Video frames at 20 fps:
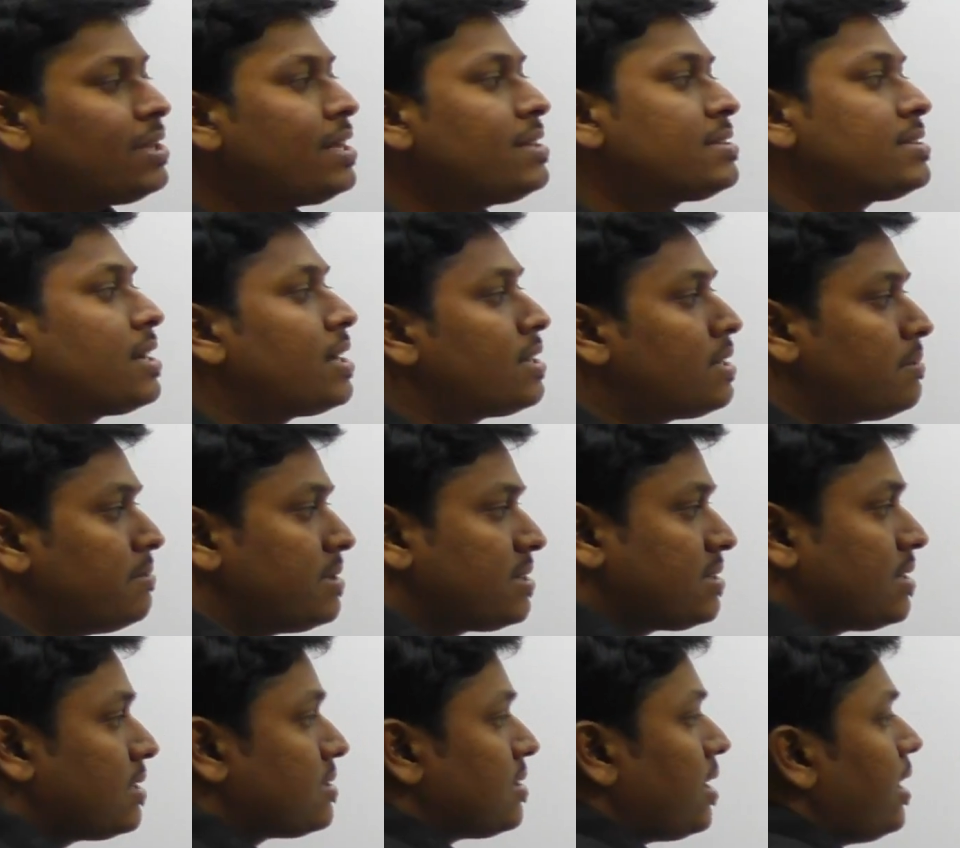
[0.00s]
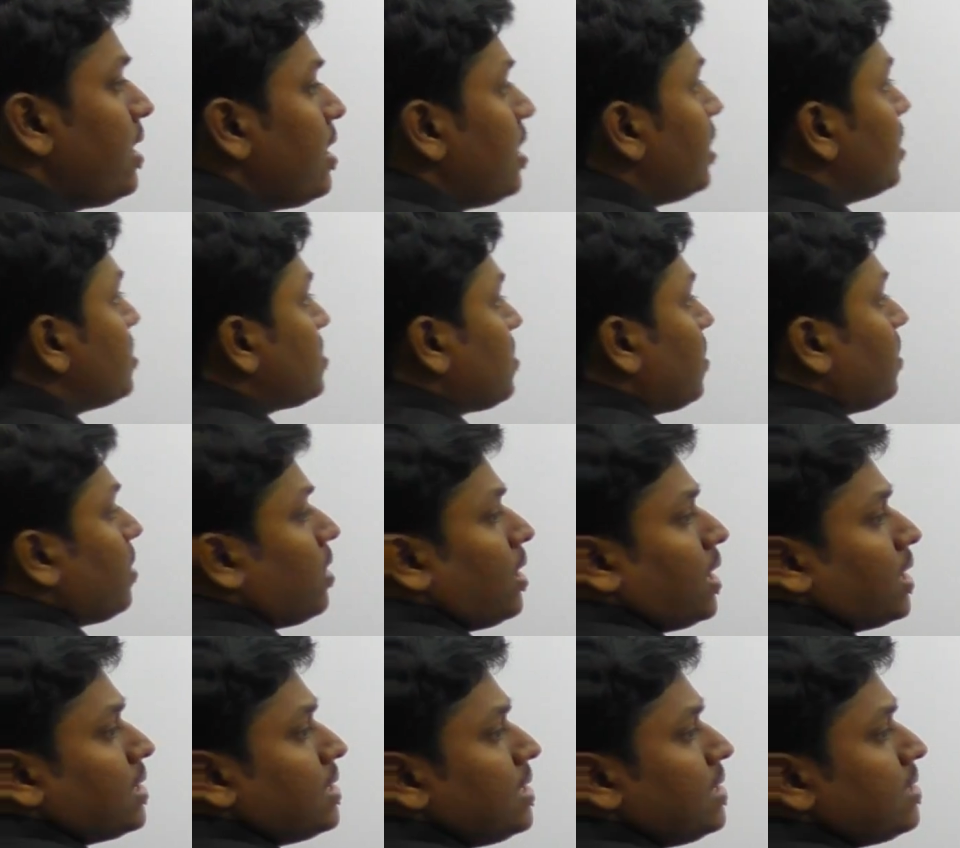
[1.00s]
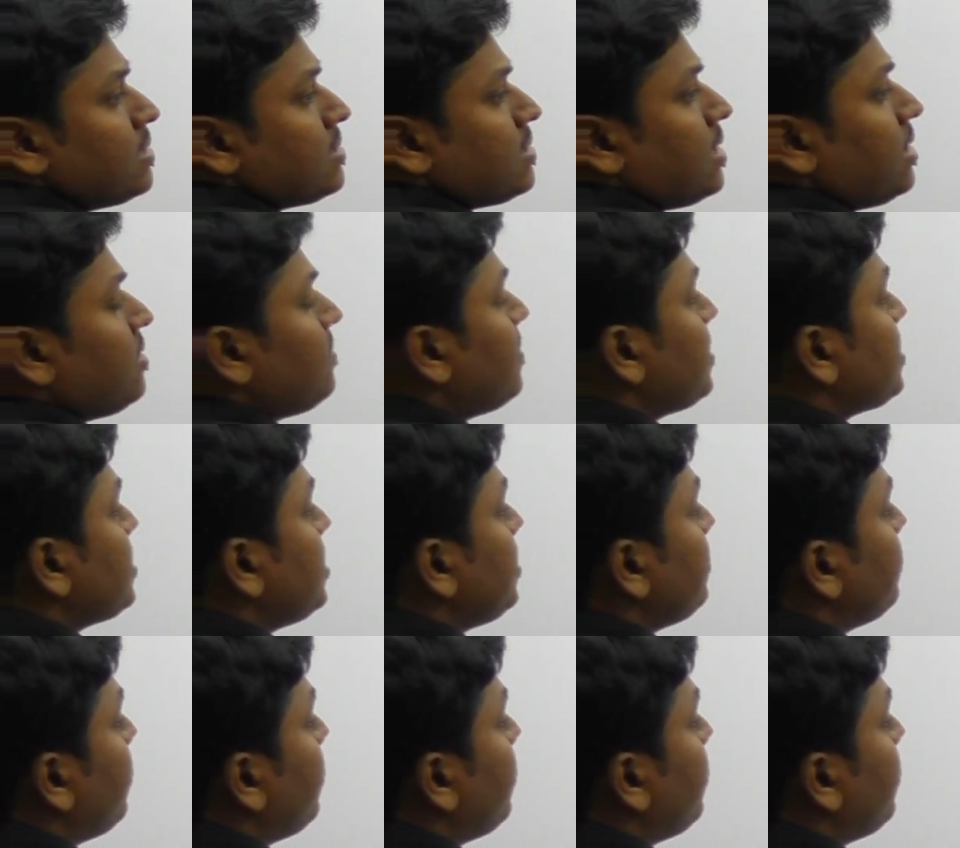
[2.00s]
they start a business, right? So Adi is investing